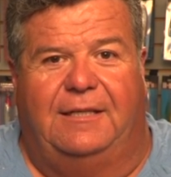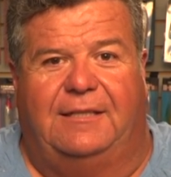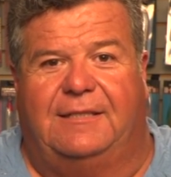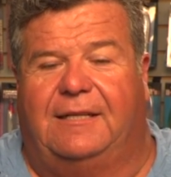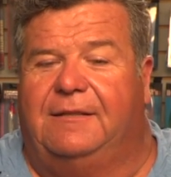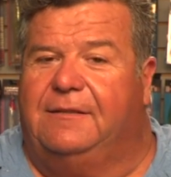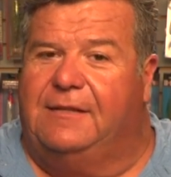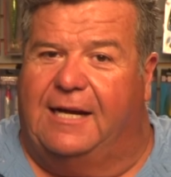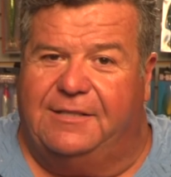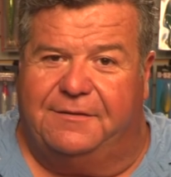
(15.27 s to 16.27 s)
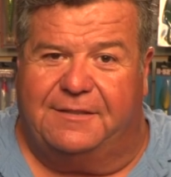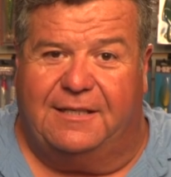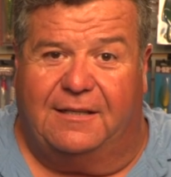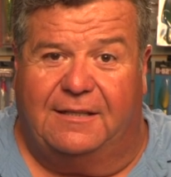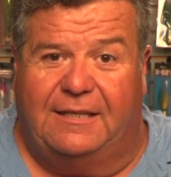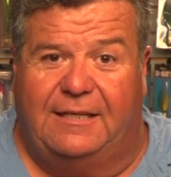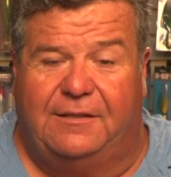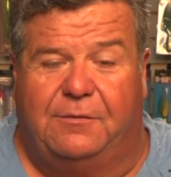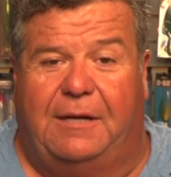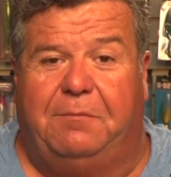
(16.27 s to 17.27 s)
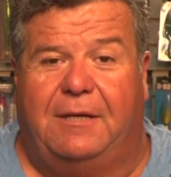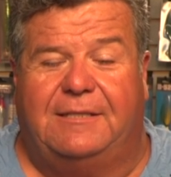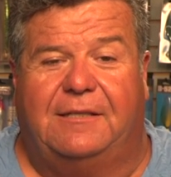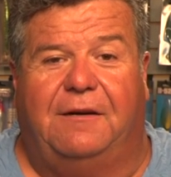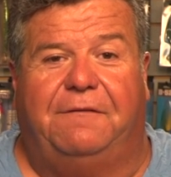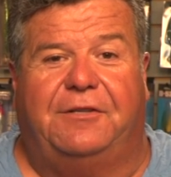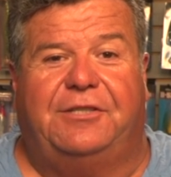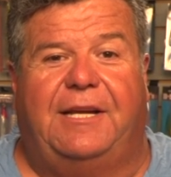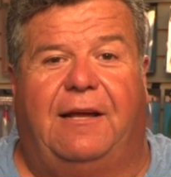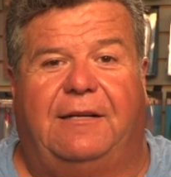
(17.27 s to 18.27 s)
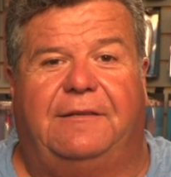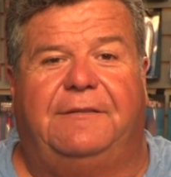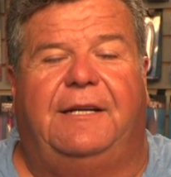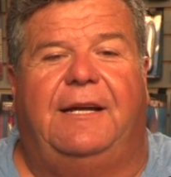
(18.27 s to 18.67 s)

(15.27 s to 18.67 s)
It's a nice facility, great place to go fishing out of,